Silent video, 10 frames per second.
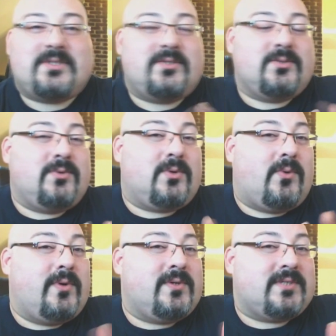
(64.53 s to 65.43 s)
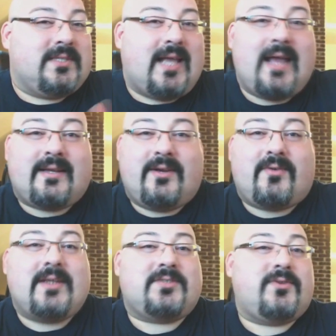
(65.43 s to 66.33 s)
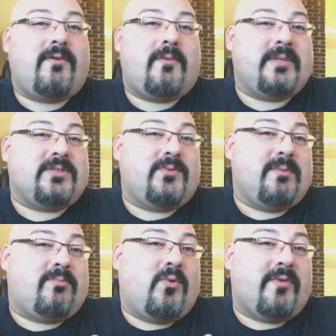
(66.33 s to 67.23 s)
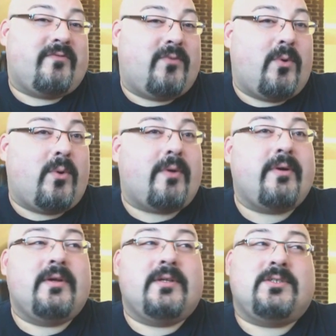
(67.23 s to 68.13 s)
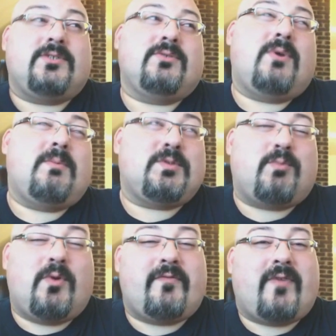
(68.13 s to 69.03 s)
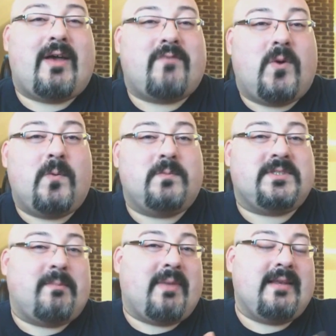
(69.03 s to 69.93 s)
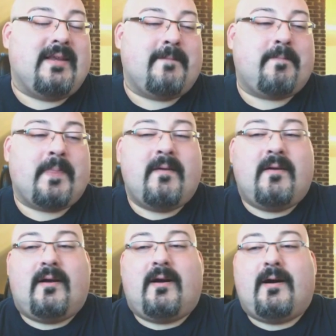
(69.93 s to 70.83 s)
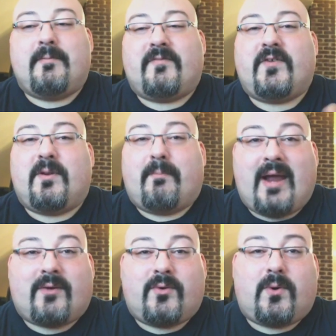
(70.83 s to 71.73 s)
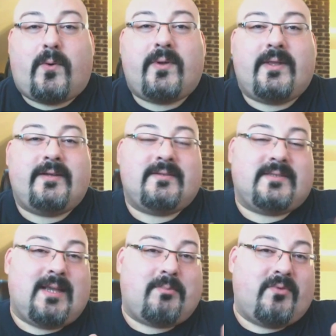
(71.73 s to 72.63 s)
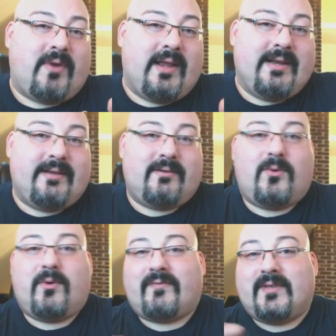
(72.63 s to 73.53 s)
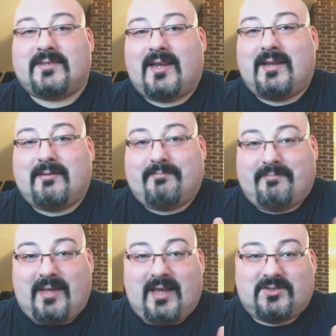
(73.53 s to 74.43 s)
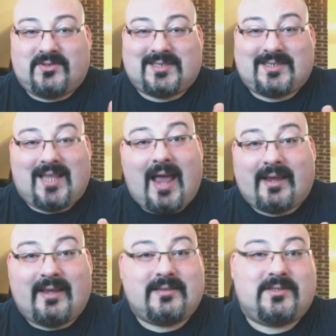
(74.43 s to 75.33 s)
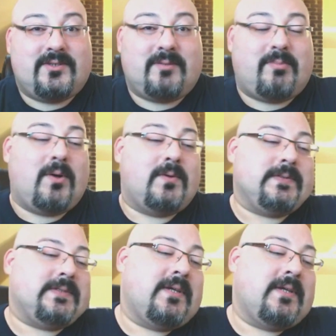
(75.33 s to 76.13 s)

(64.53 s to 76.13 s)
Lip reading: dual coils, and that can grant you anywhere between 0.4 to almost 0.5 ohms, depending if you're going to micro coil it, separate it, or if there's any extra slack into the poles.